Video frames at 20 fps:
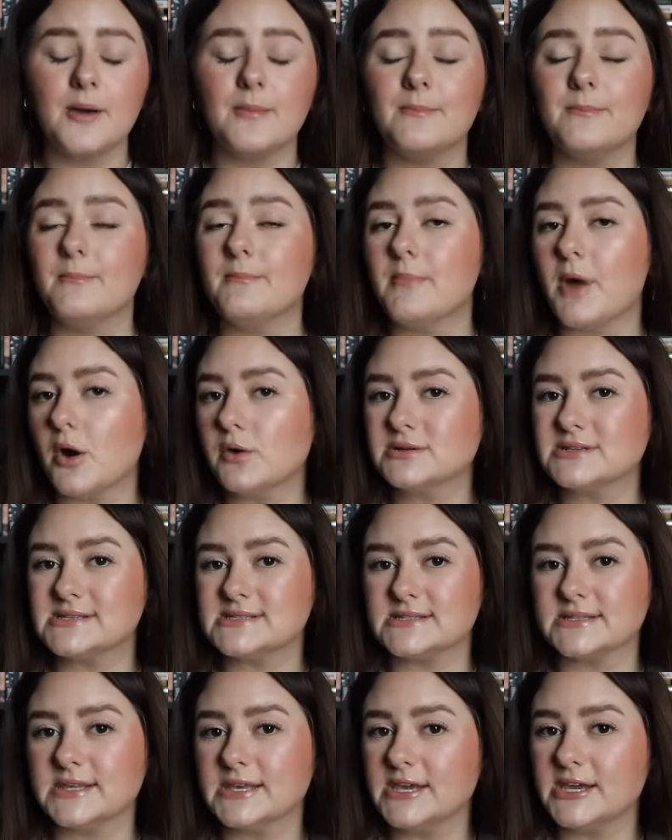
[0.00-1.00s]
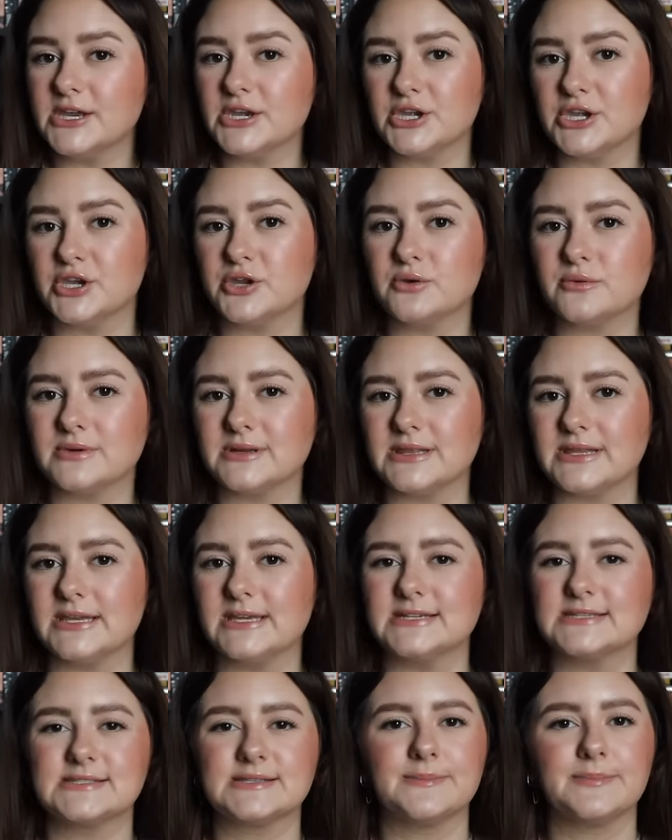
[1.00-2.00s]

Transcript: mostly new release,